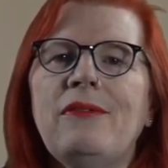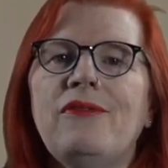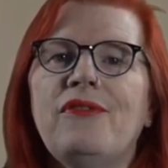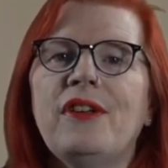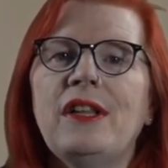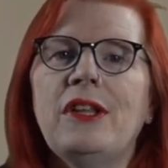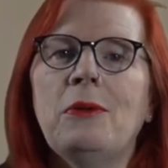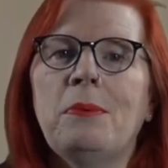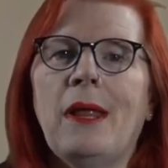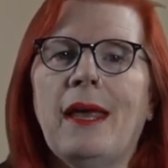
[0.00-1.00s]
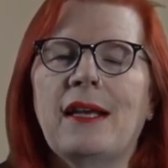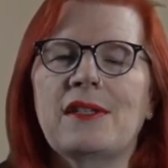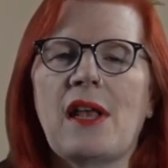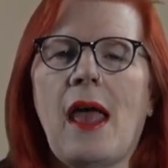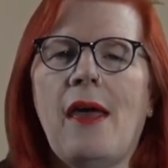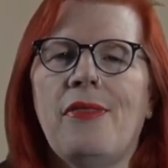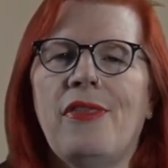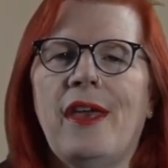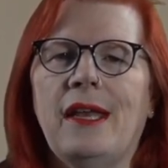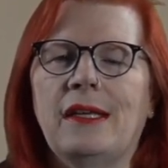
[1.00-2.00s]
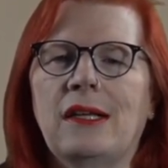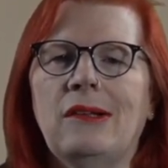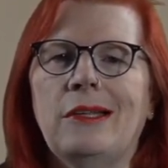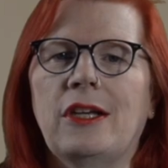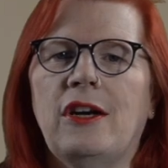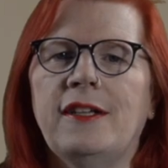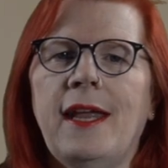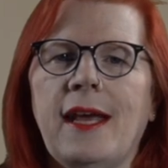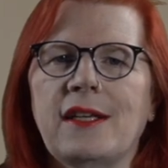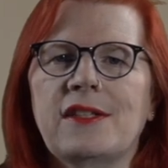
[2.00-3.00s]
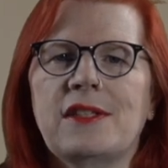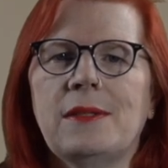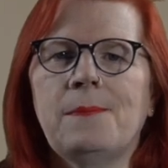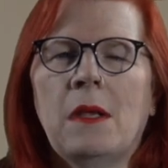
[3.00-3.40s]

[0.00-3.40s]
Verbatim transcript: fill in the blanks and then click on Next.